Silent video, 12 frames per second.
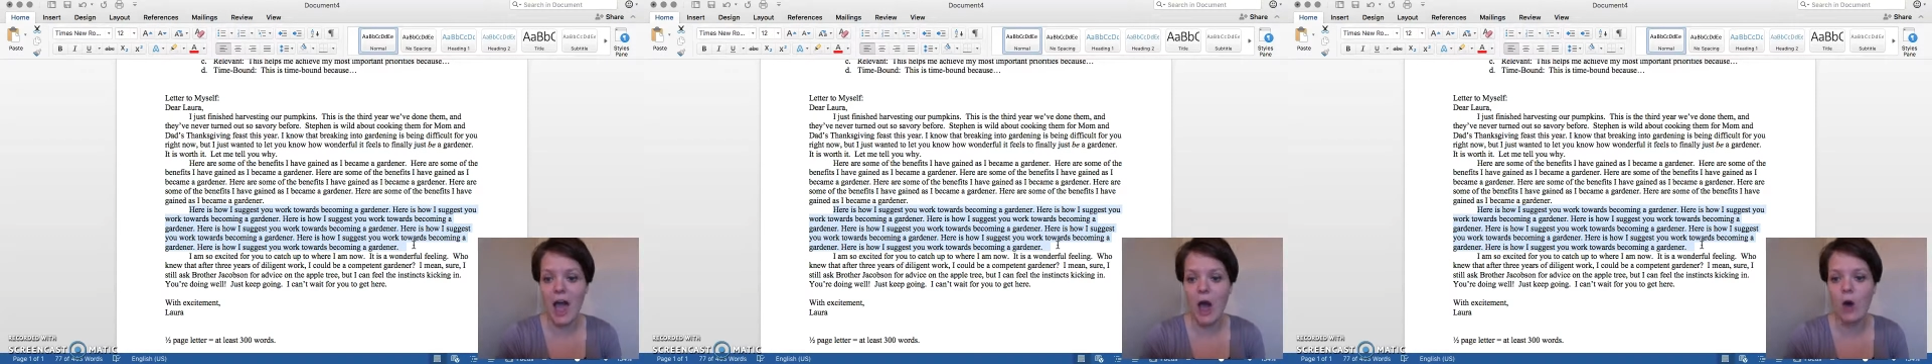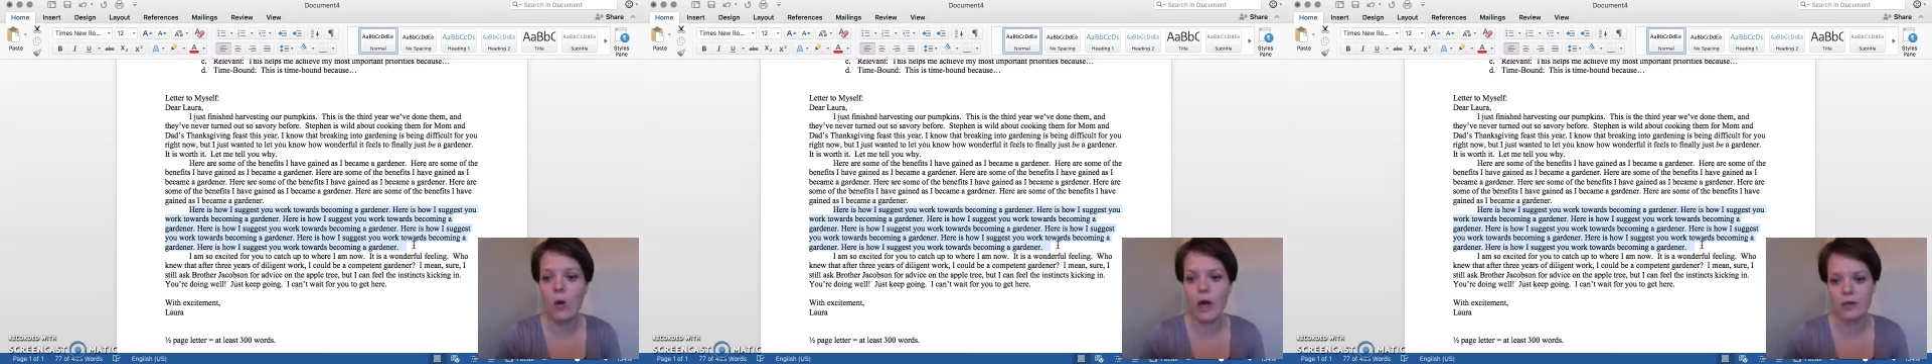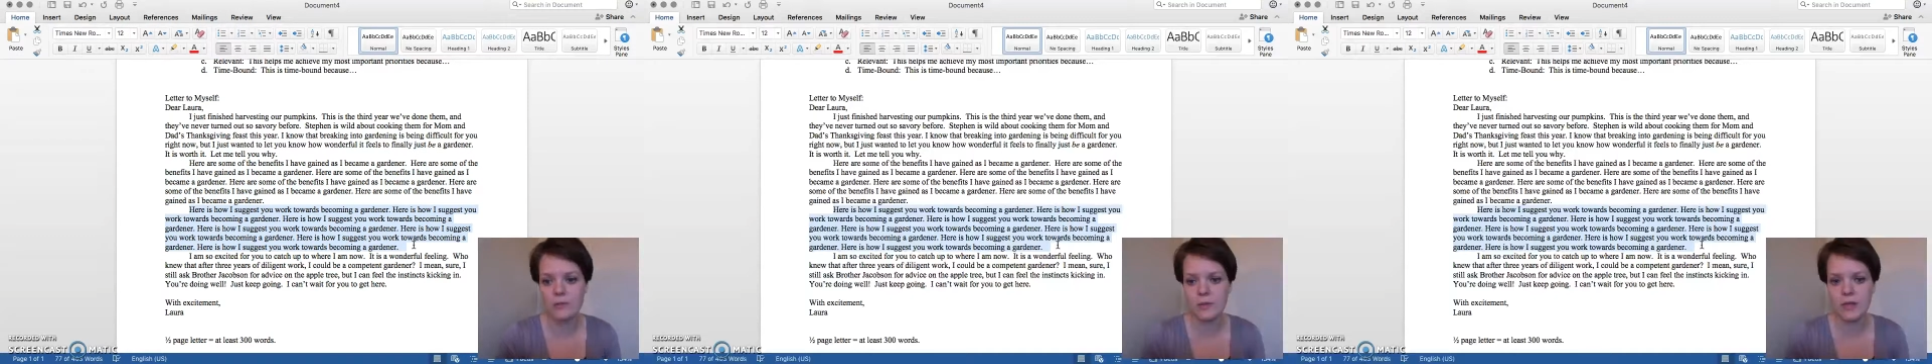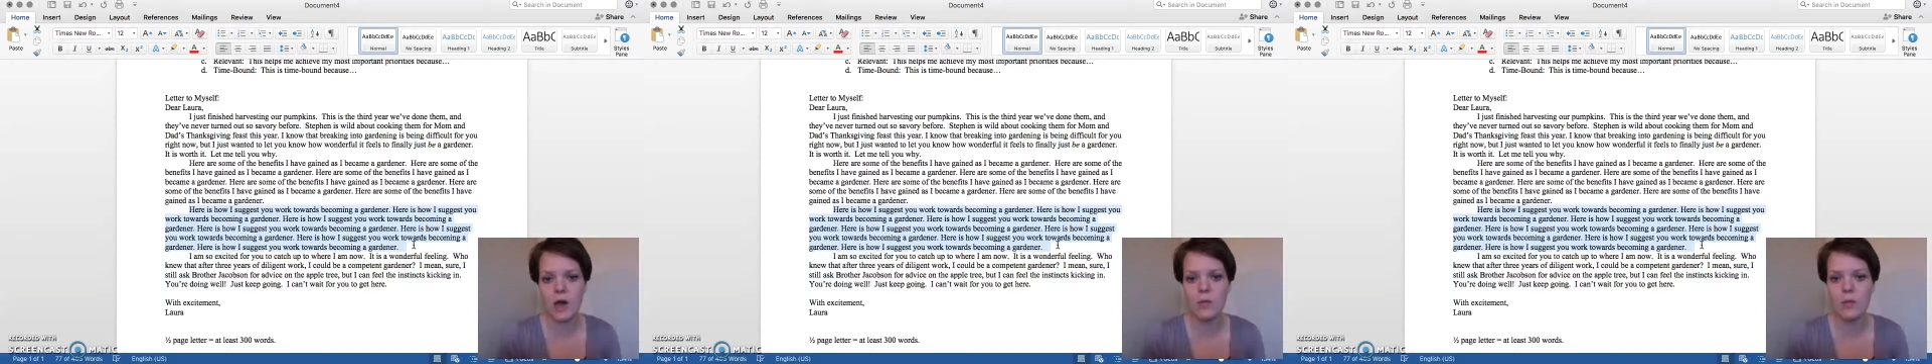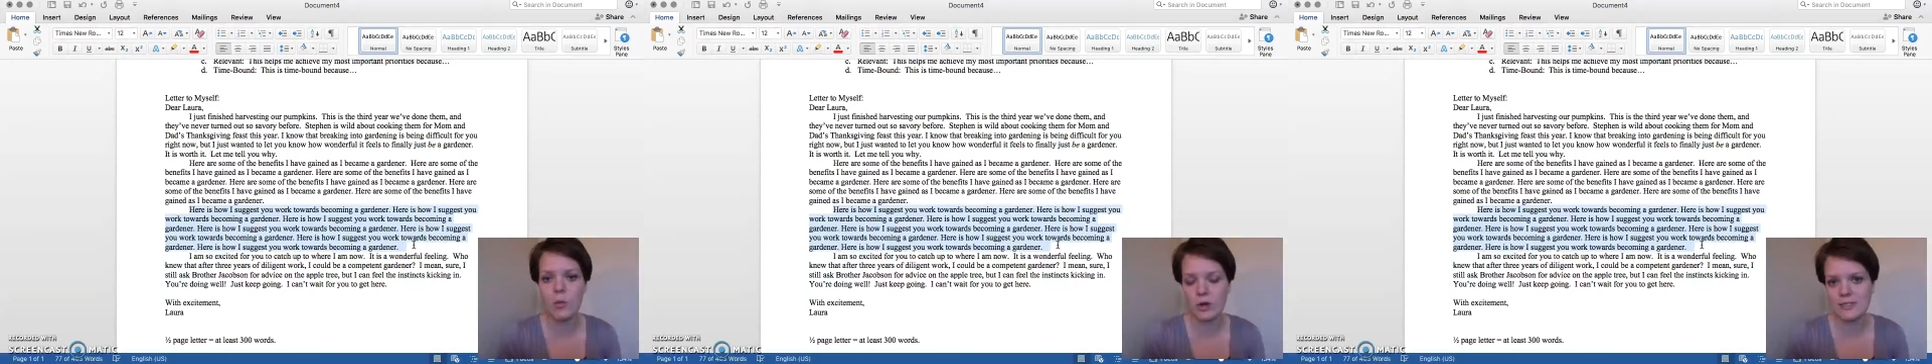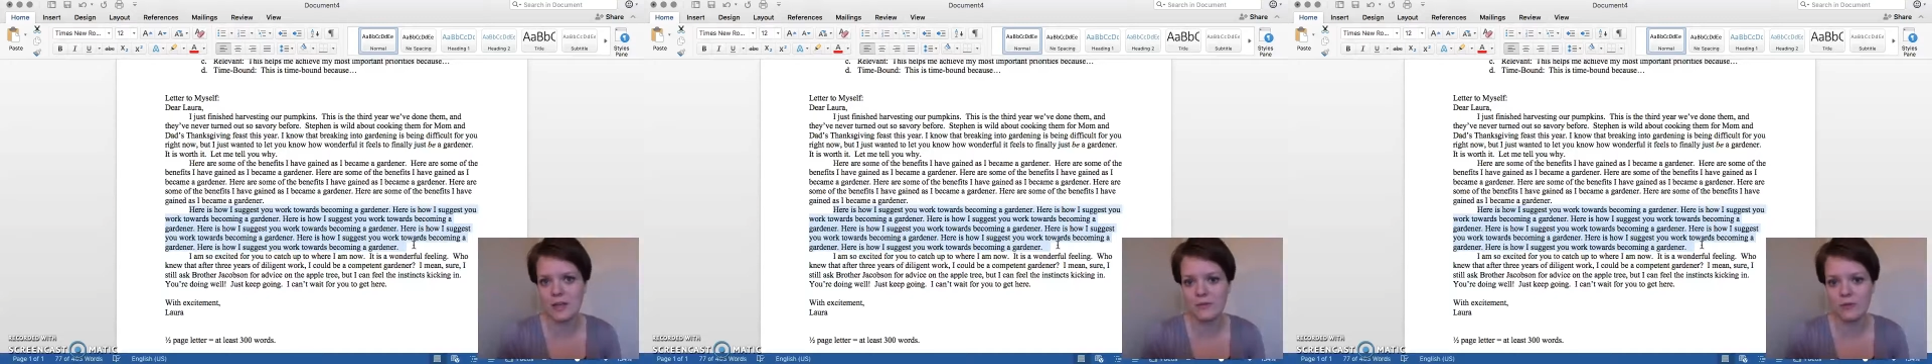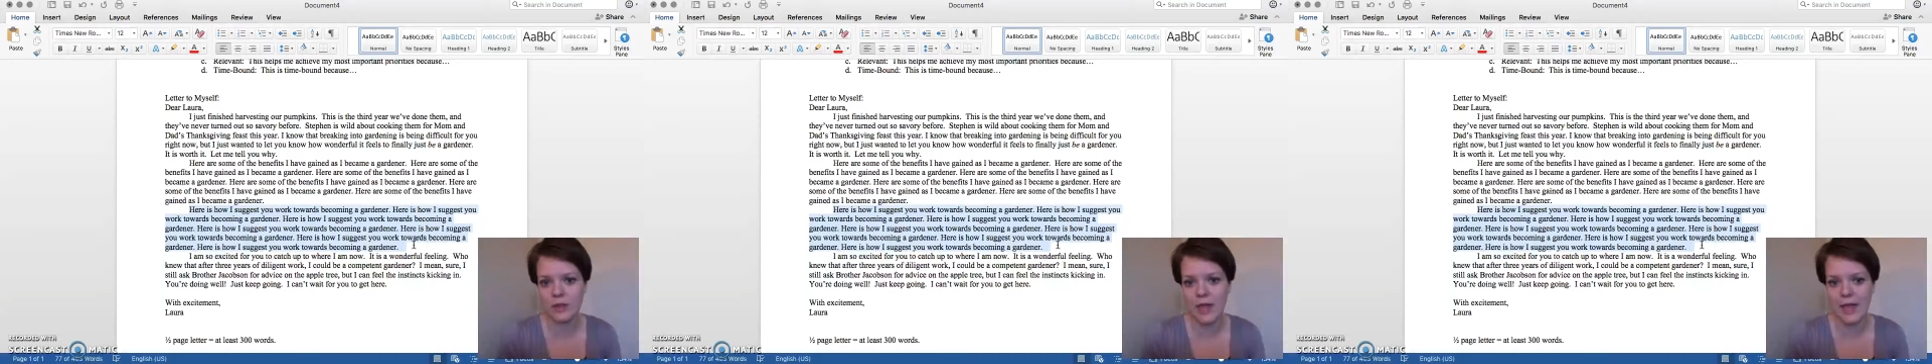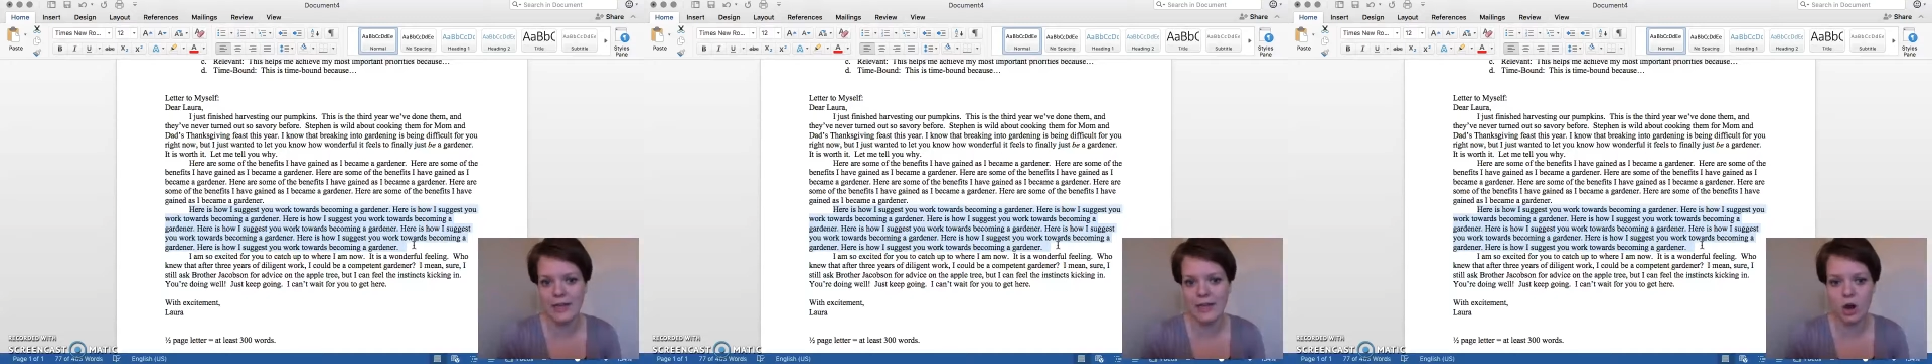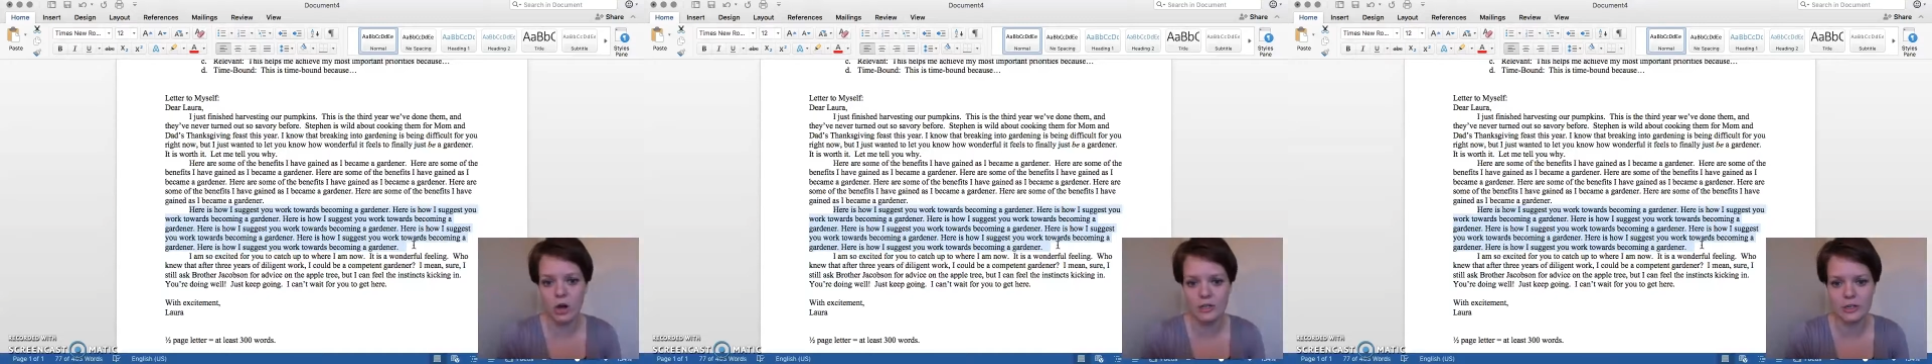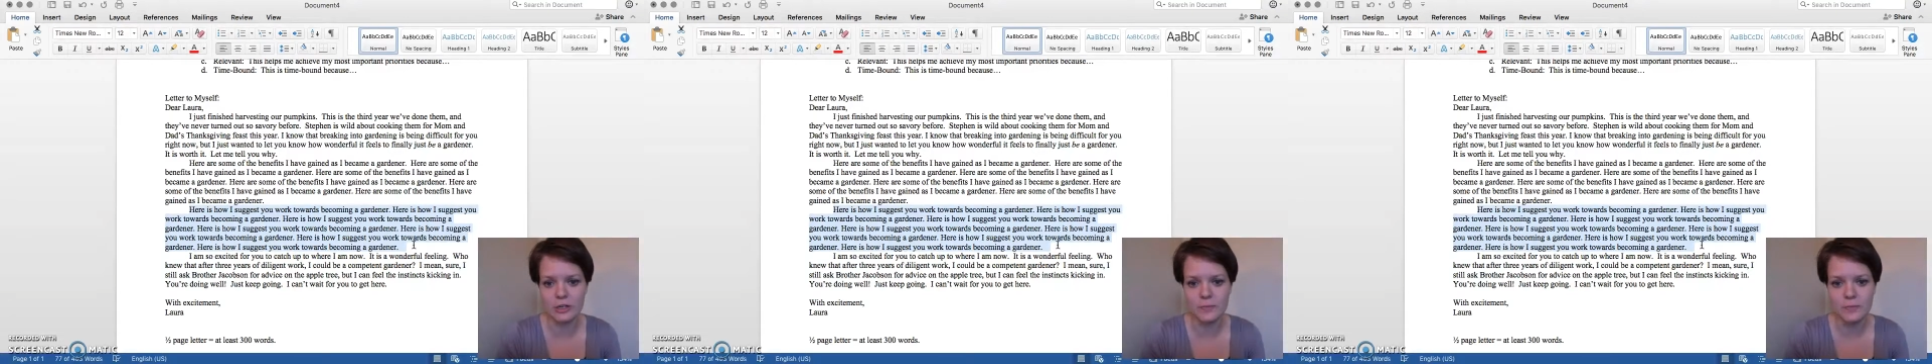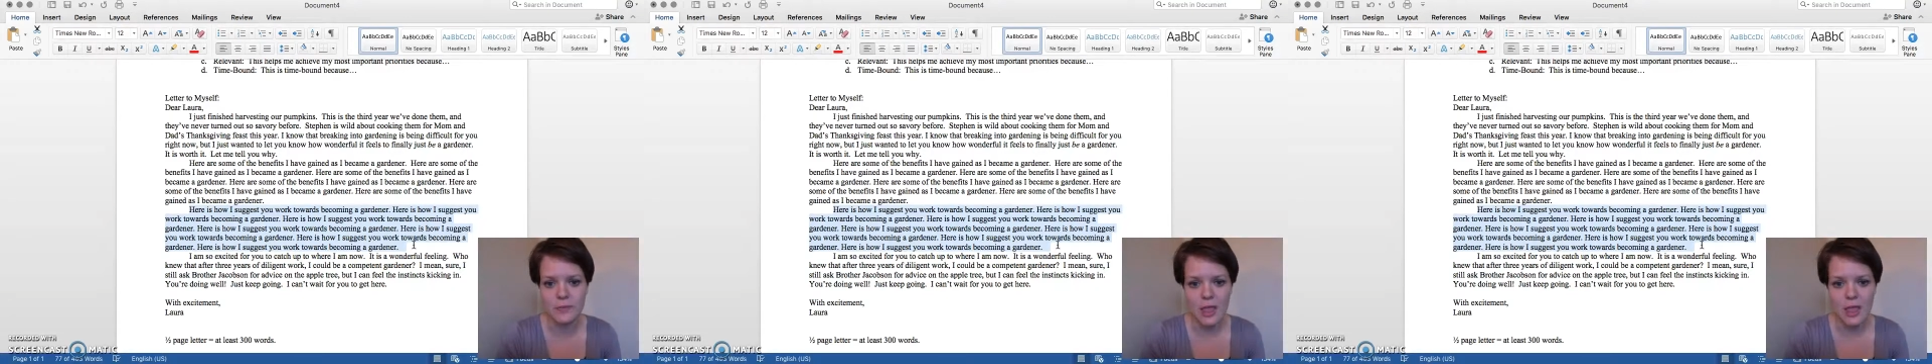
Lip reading: how I could become a more self-reliant gardener.